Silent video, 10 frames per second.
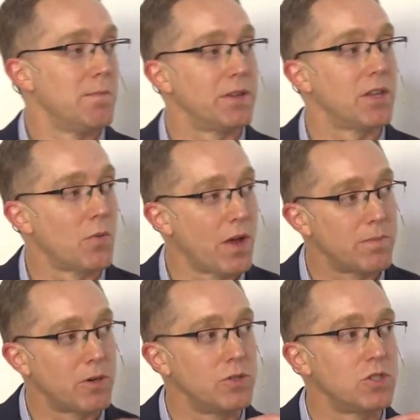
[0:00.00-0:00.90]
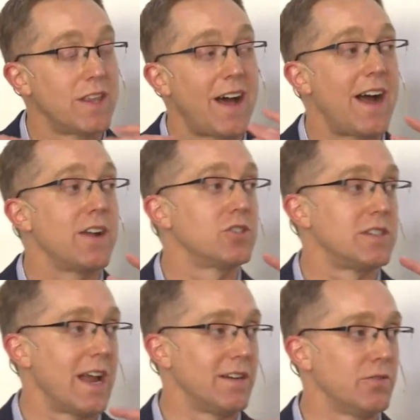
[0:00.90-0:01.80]
but they'll rather produce to the higher
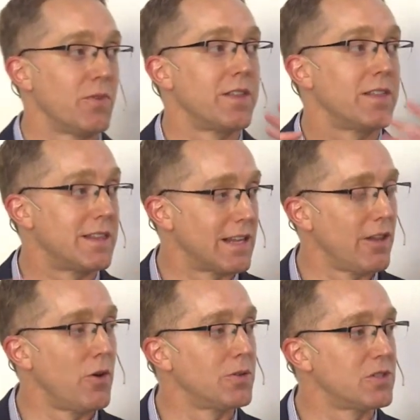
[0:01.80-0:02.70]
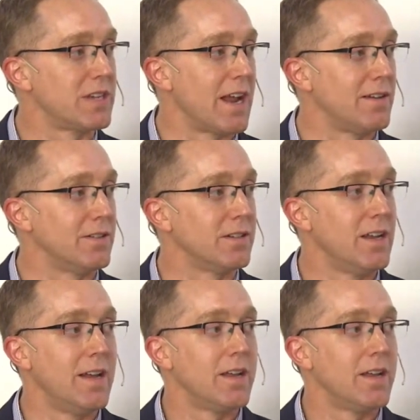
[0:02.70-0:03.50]
standard rather than the lower standard